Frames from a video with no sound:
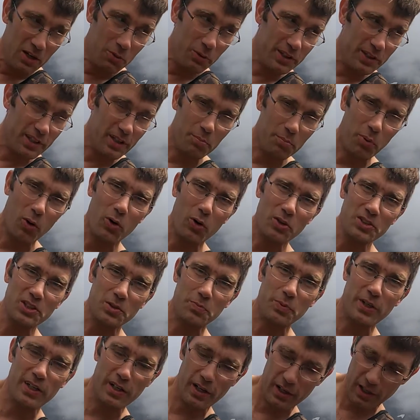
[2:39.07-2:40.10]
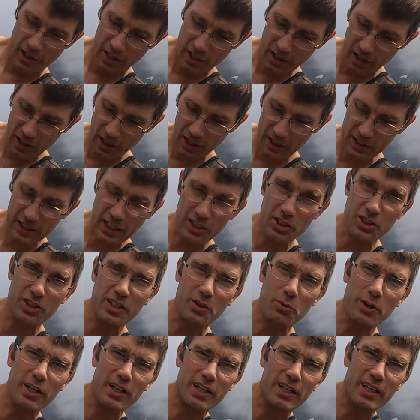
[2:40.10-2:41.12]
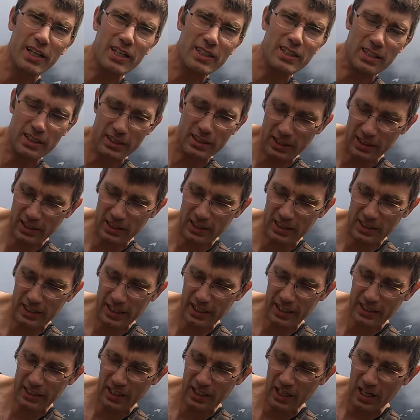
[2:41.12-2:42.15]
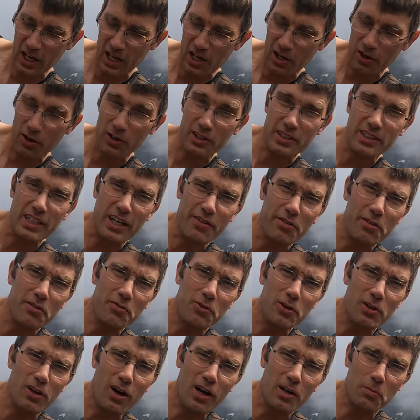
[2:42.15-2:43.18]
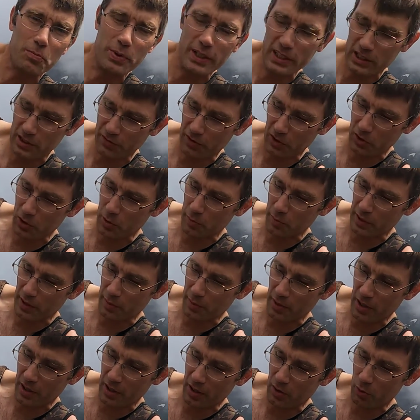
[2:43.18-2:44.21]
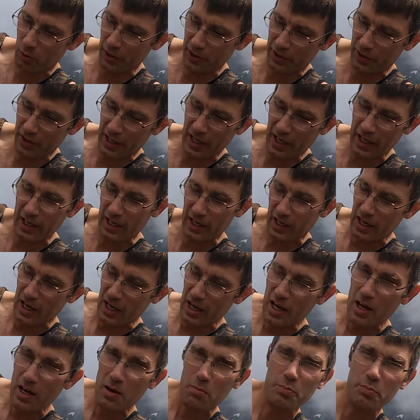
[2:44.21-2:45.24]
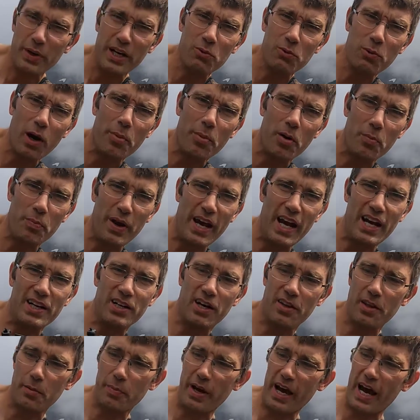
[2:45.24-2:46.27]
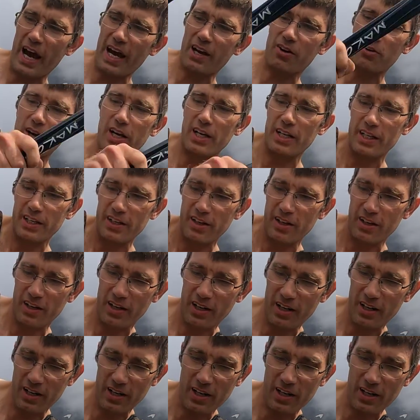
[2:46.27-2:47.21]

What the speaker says: With the pole spear, essentially what it is it's a 6 or 7 foot long piece of aluminum with a big rubber band on the back right here.